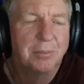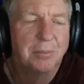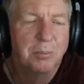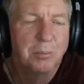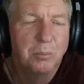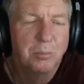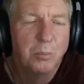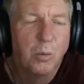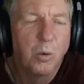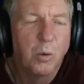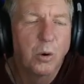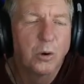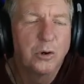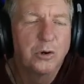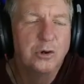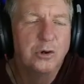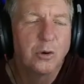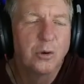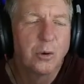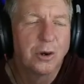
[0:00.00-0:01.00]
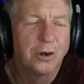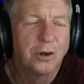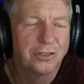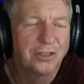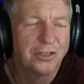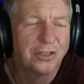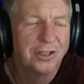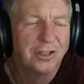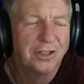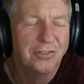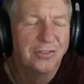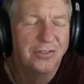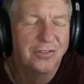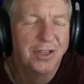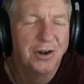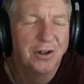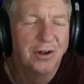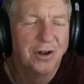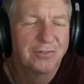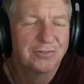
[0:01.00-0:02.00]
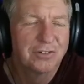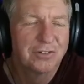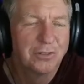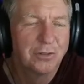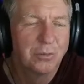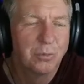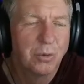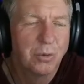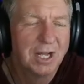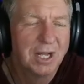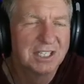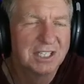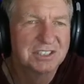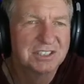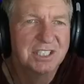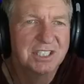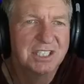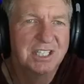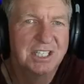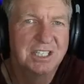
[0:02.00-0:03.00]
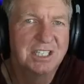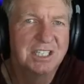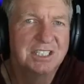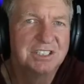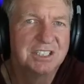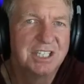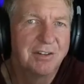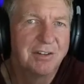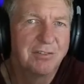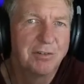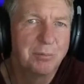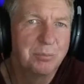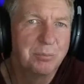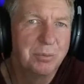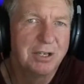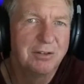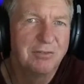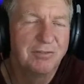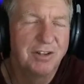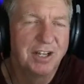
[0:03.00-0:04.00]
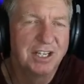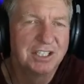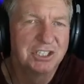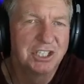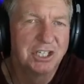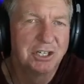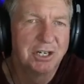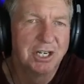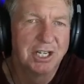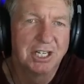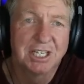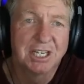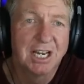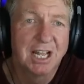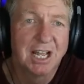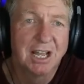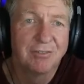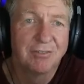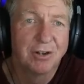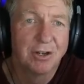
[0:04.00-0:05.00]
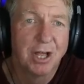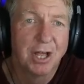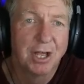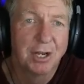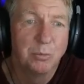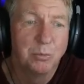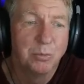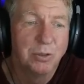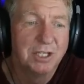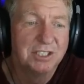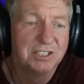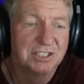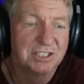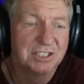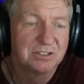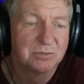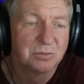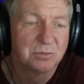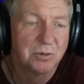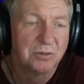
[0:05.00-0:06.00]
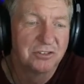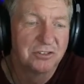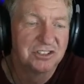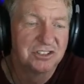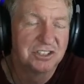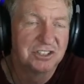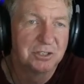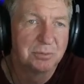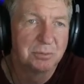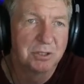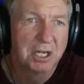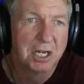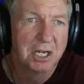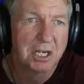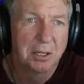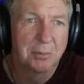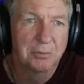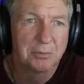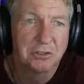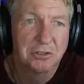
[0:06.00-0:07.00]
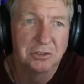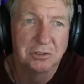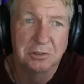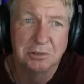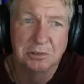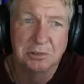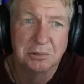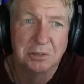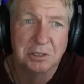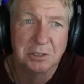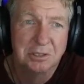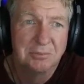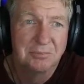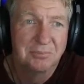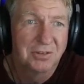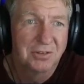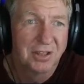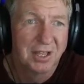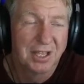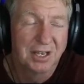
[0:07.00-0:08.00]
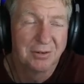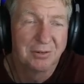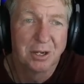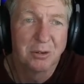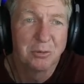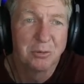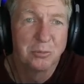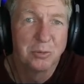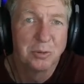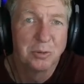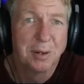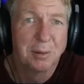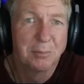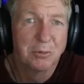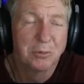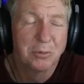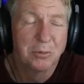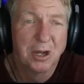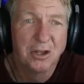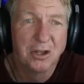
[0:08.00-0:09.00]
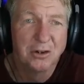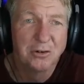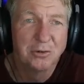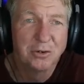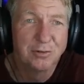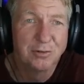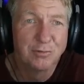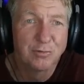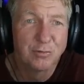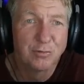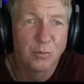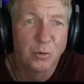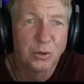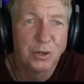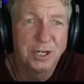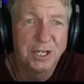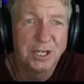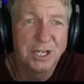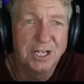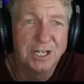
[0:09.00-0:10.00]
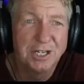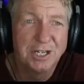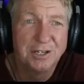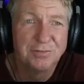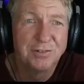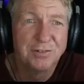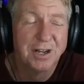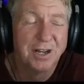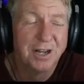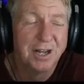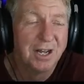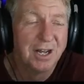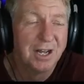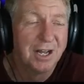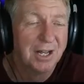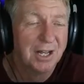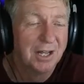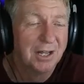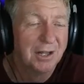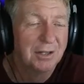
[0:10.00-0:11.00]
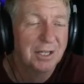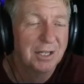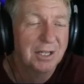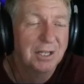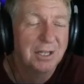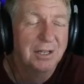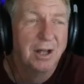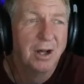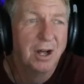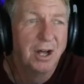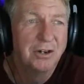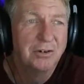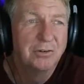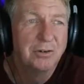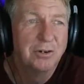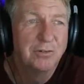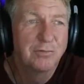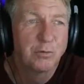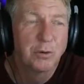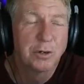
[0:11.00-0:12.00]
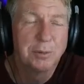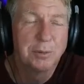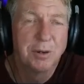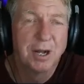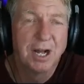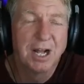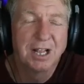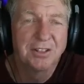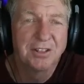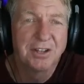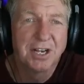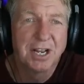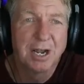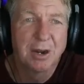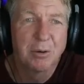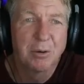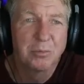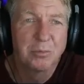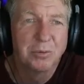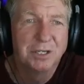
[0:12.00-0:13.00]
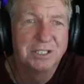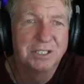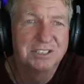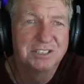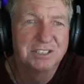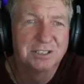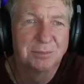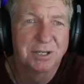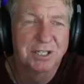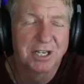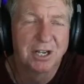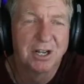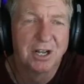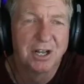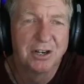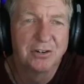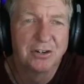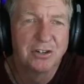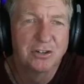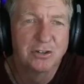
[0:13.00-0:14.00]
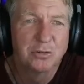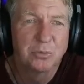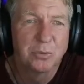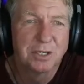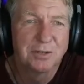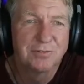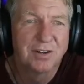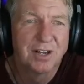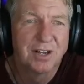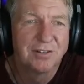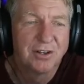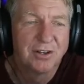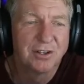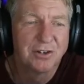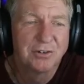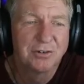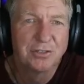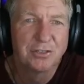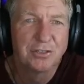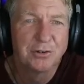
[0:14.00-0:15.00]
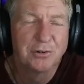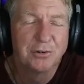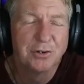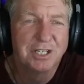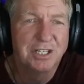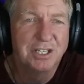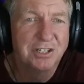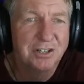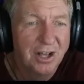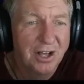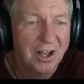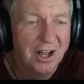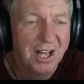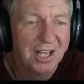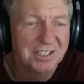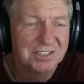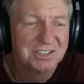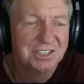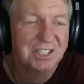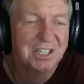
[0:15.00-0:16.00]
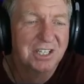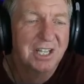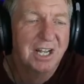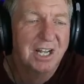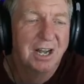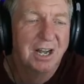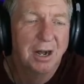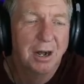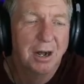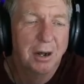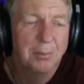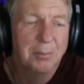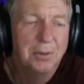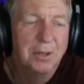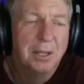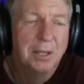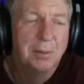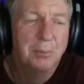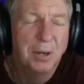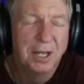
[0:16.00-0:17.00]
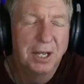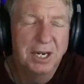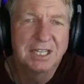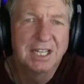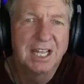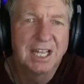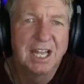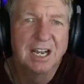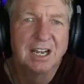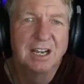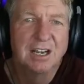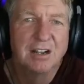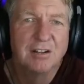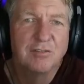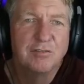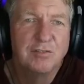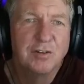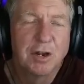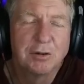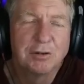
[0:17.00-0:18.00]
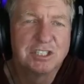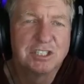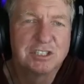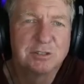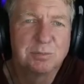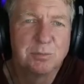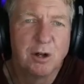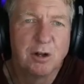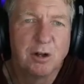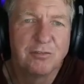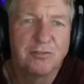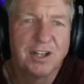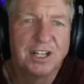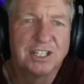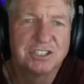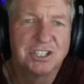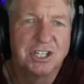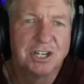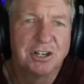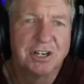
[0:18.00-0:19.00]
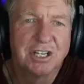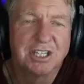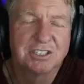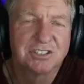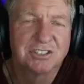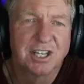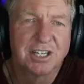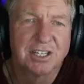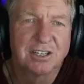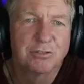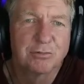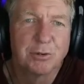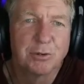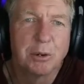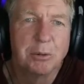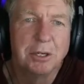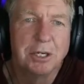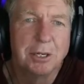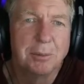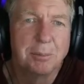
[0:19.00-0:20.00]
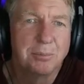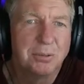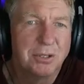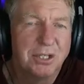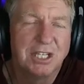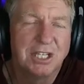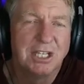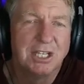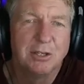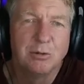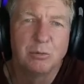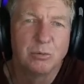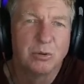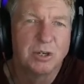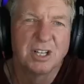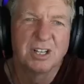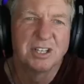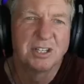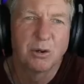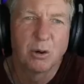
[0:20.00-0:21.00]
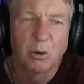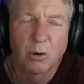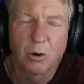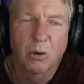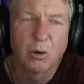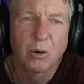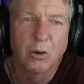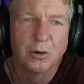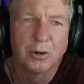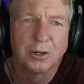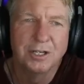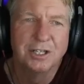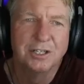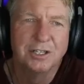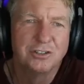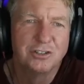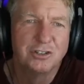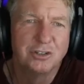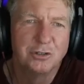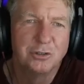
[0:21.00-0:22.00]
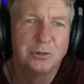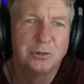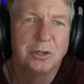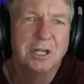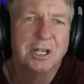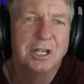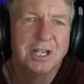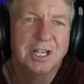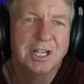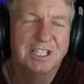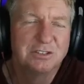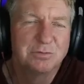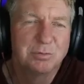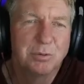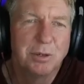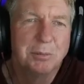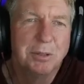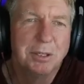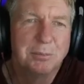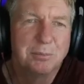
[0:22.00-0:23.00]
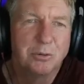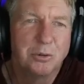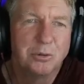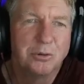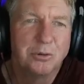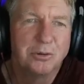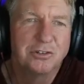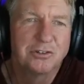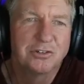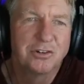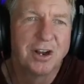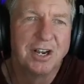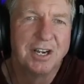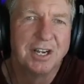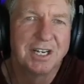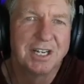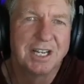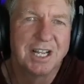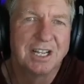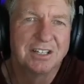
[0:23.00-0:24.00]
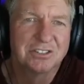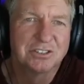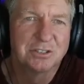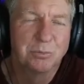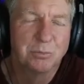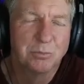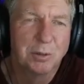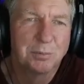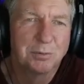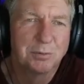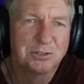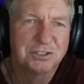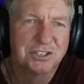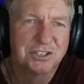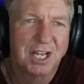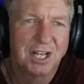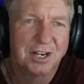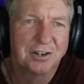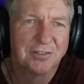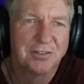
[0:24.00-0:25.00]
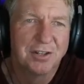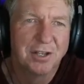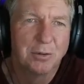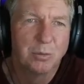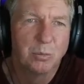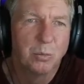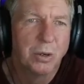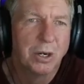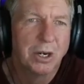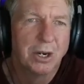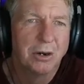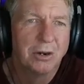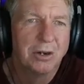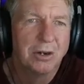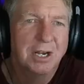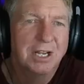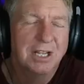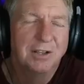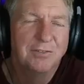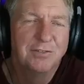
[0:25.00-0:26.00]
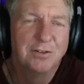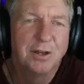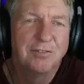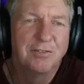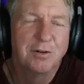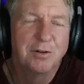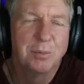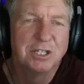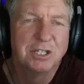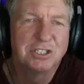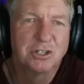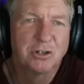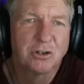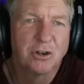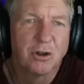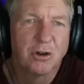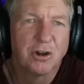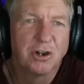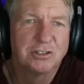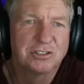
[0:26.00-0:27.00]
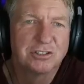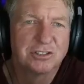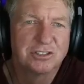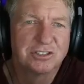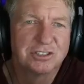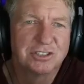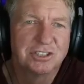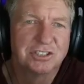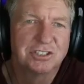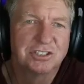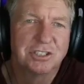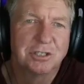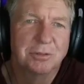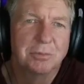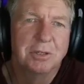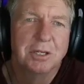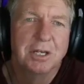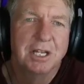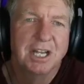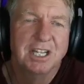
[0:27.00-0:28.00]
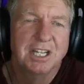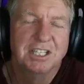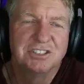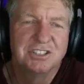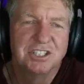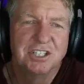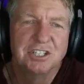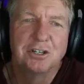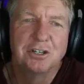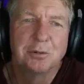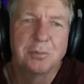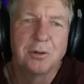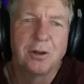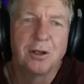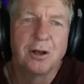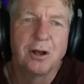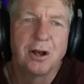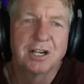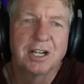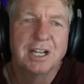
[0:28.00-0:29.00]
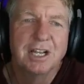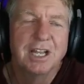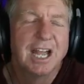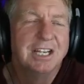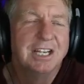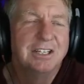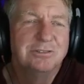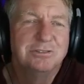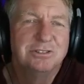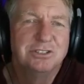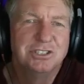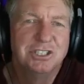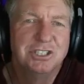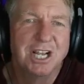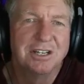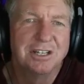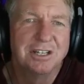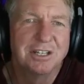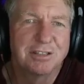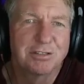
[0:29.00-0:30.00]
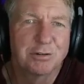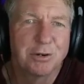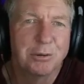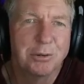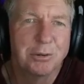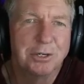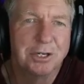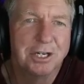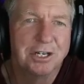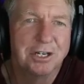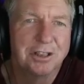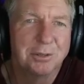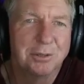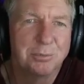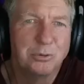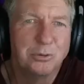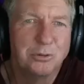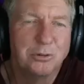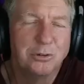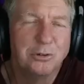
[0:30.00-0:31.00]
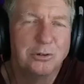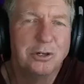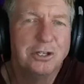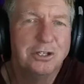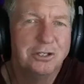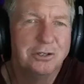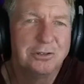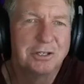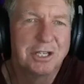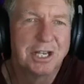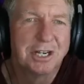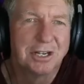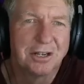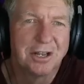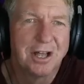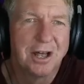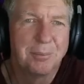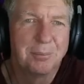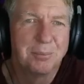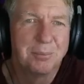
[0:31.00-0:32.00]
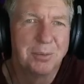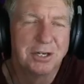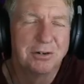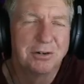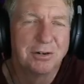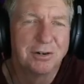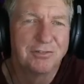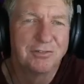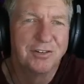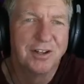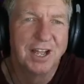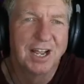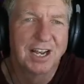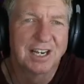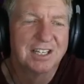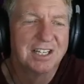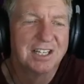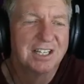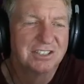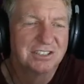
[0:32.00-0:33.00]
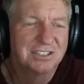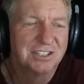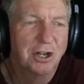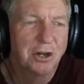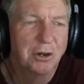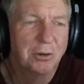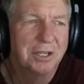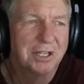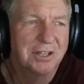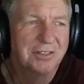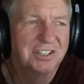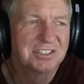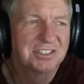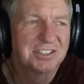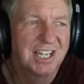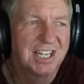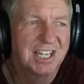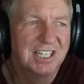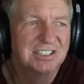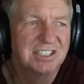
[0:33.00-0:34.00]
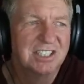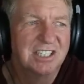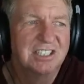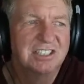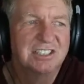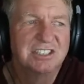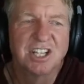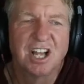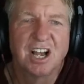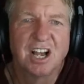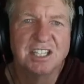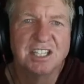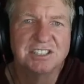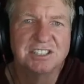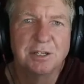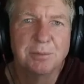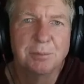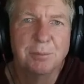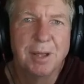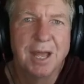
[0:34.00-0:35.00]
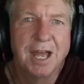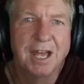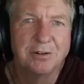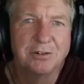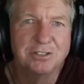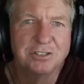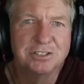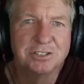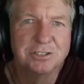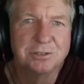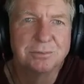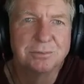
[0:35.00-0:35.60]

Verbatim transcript: more north then off to the west. It needs to have a big fetch area. It can have a lot of winds. This system got up to, I don't, know, I don't remember, 140, uh, 140 mile an hour wind, something like 125, 130 knots. Um, but again, very small fetch area. It's like throwing a pea really hard into a swimming pool and trying to get some ripples out of it. Where if you have a much larger system, a cinder block, and you gently throw it into the pool, you'll get a lot bigger effect. So in this case, size matters.